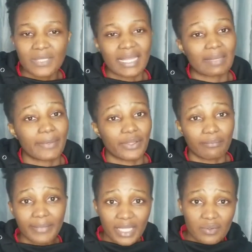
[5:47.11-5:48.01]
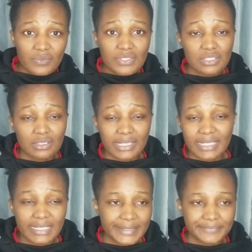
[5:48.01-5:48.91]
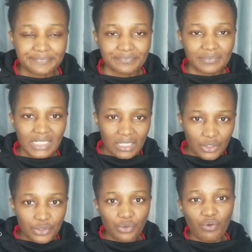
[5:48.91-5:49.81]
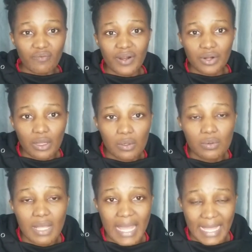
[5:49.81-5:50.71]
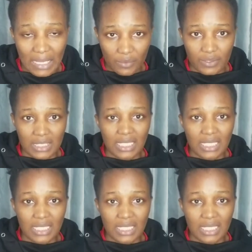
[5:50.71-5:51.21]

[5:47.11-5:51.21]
I care about your meals, your hair, your overall health,